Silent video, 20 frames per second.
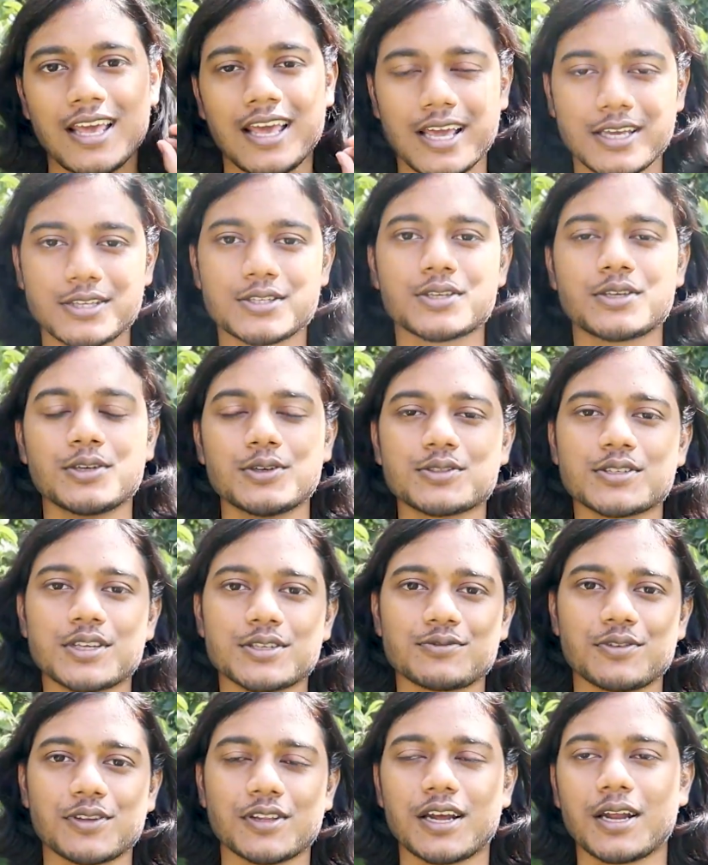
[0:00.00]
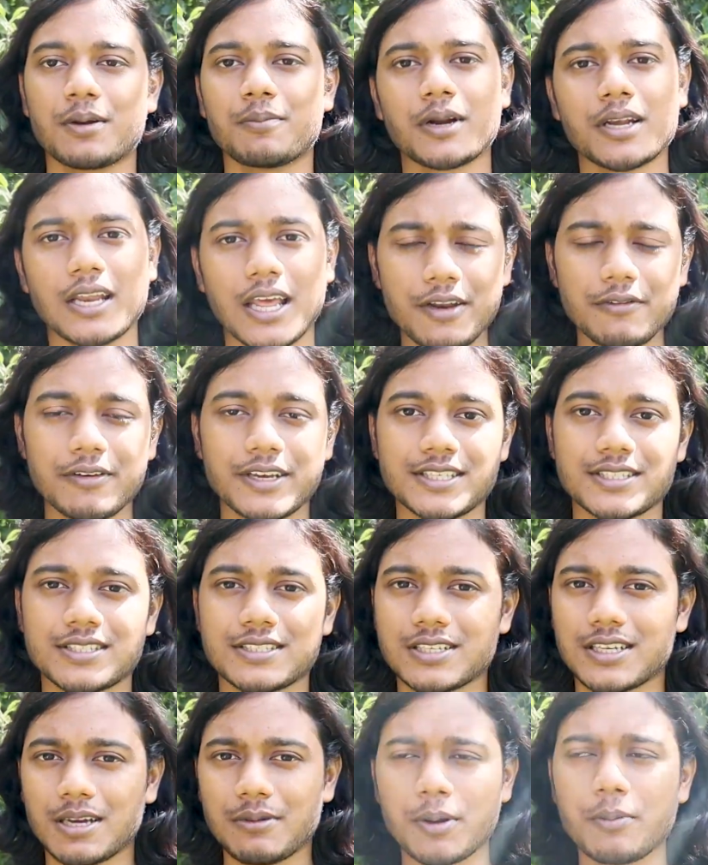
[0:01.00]
excuse us for that. But
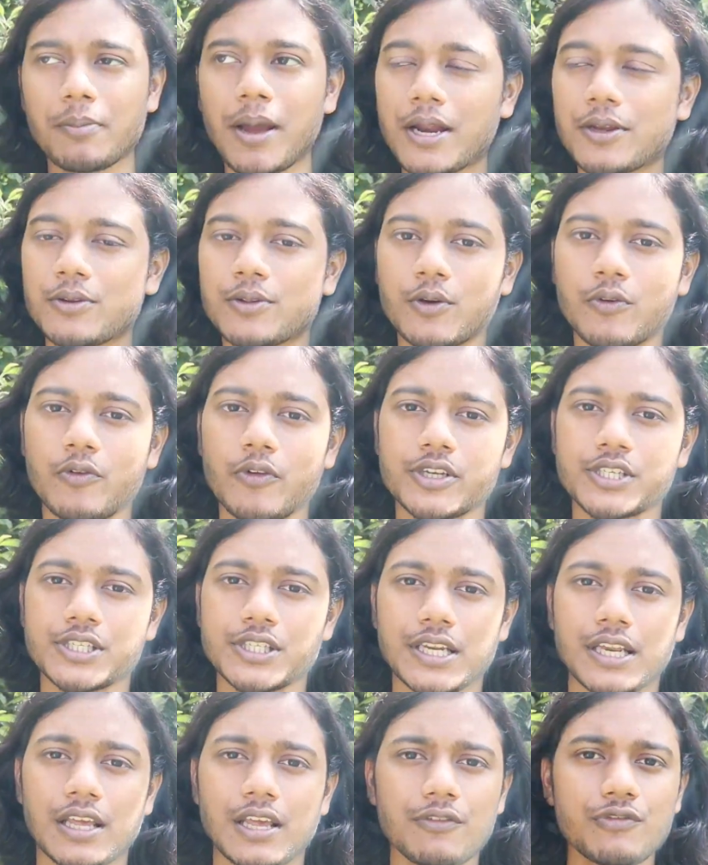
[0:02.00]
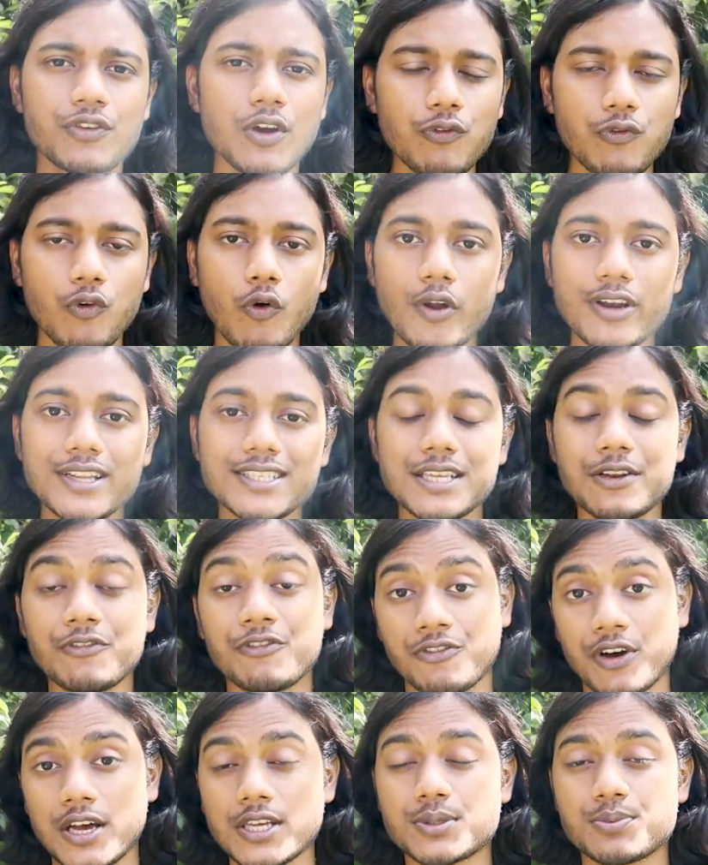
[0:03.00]
anyways, coming back to the question, if your phone is in
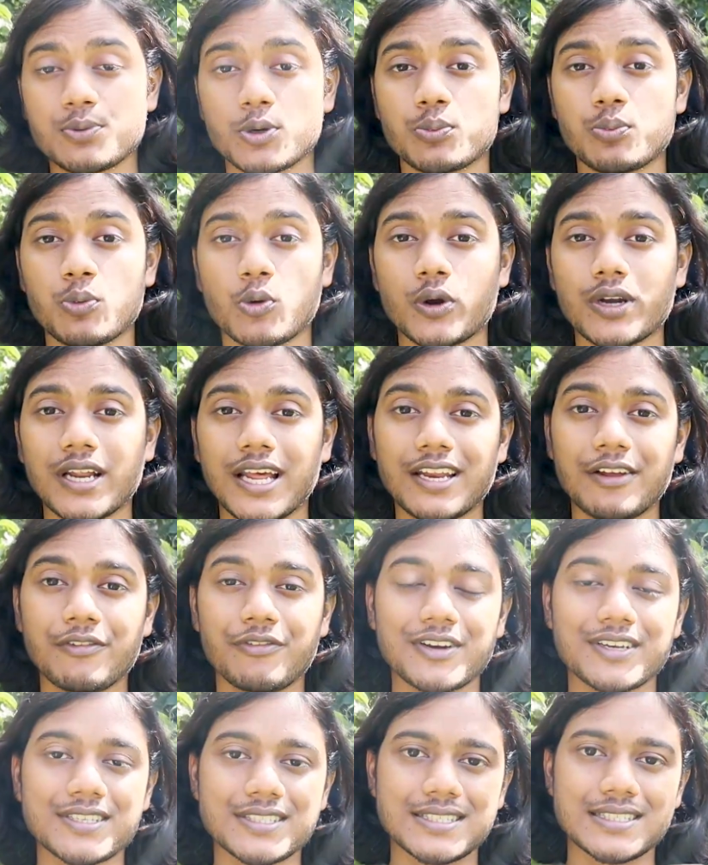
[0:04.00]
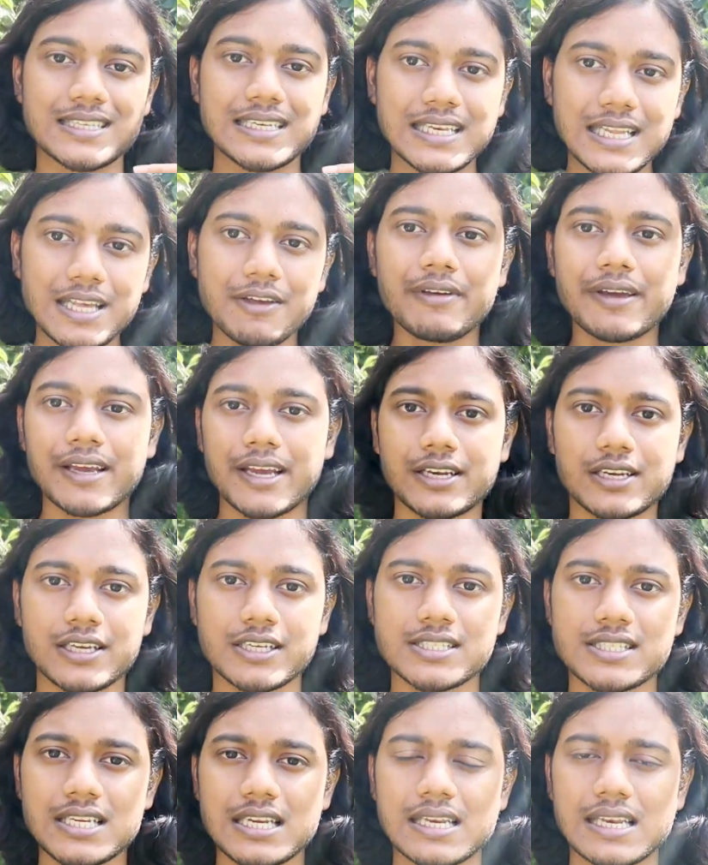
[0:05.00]
fast boot mode and if it's leaving it
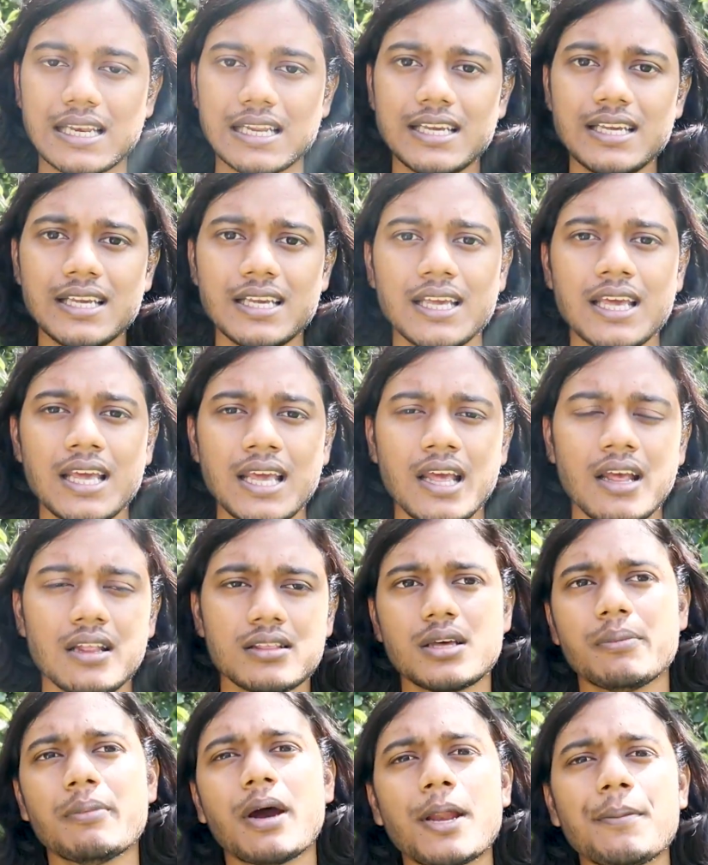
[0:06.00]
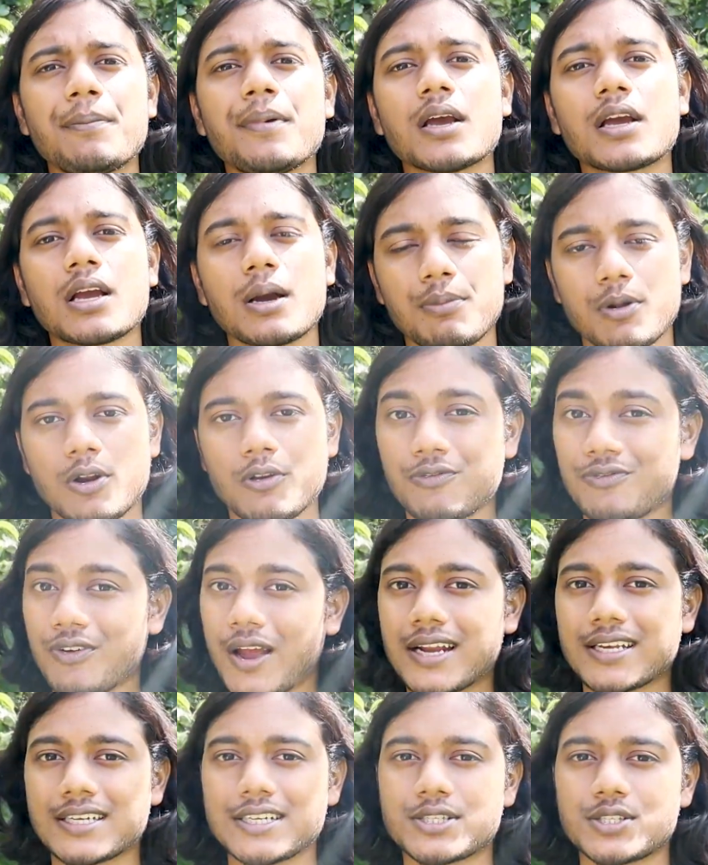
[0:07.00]
constantly, there might be a couple of
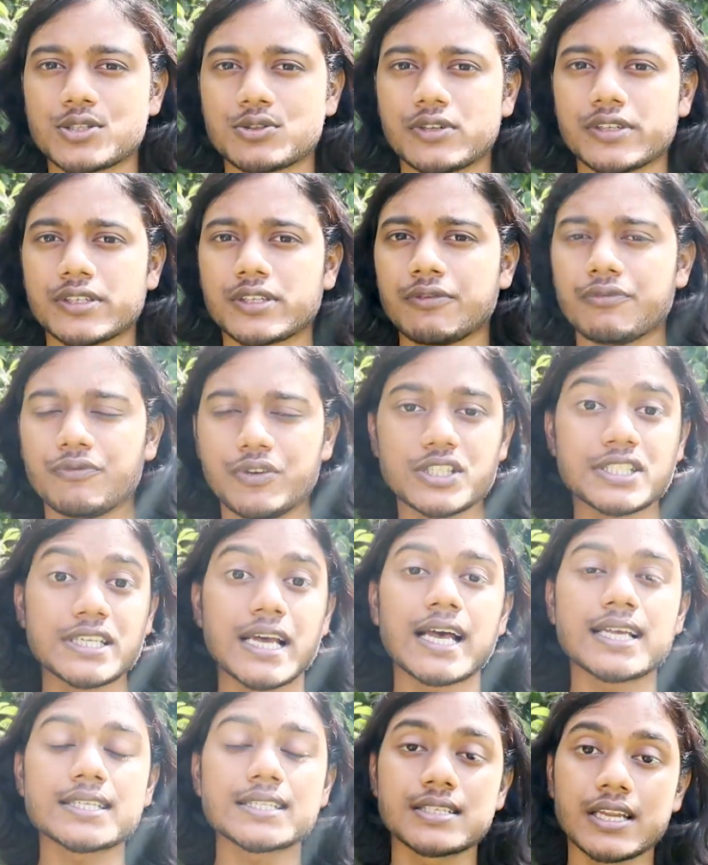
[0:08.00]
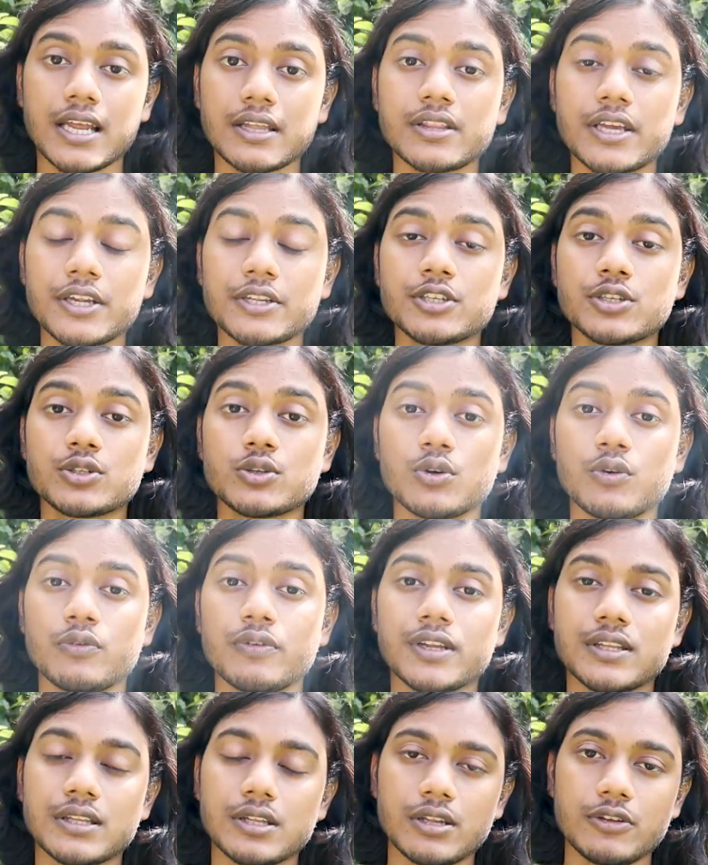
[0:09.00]
factors to it which has nothing to do
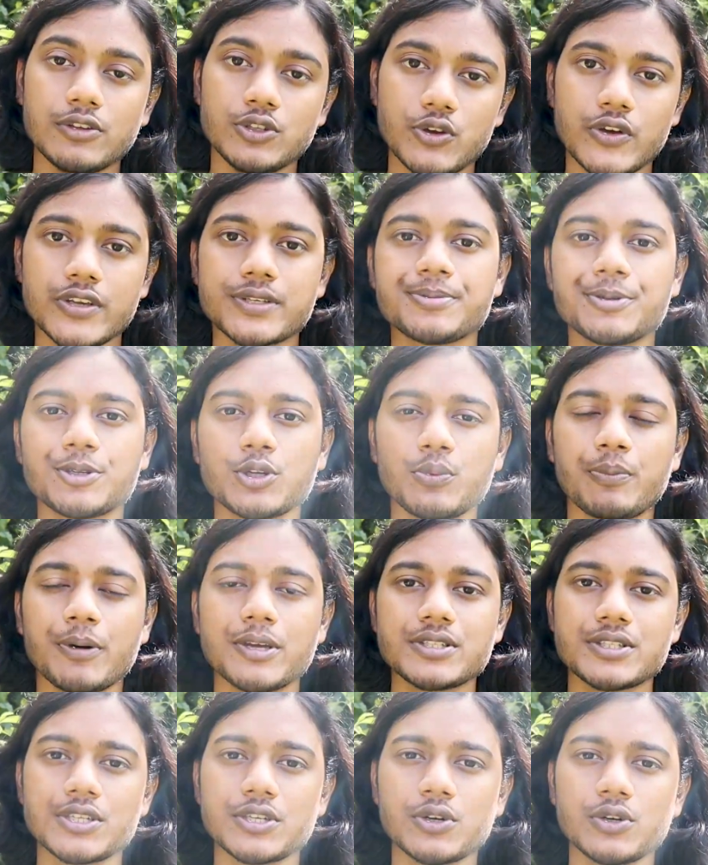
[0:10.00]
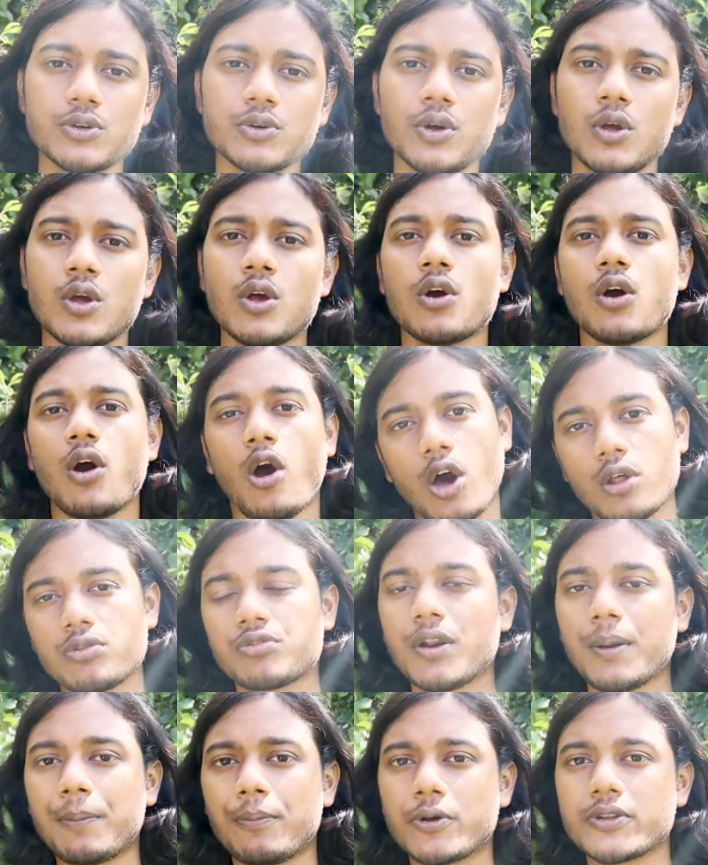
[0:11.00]
with USB 2.0 or
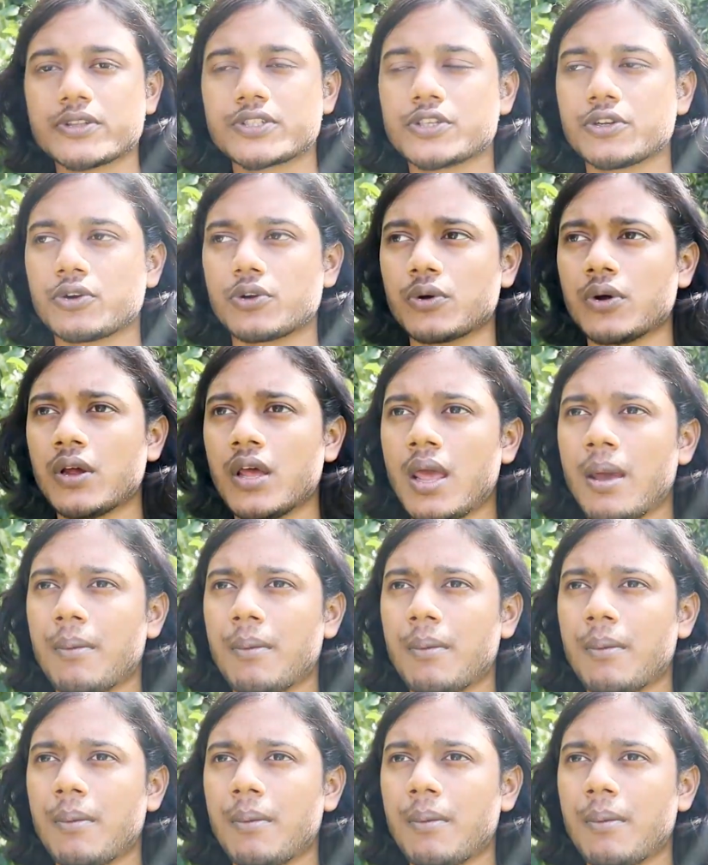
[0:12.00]
3.0.